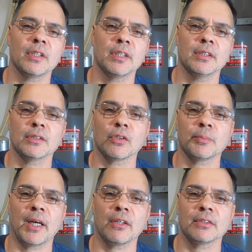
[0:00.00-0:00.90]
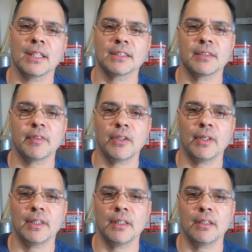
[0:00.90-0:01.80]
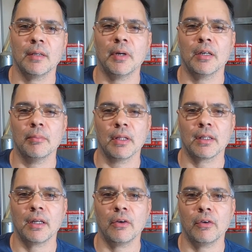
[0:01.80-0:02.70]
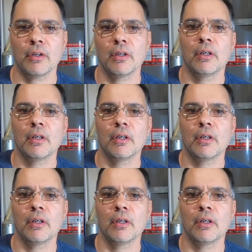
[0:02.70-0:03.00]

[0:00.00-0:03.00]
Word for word: to the solar panel testing video I did about a month ago.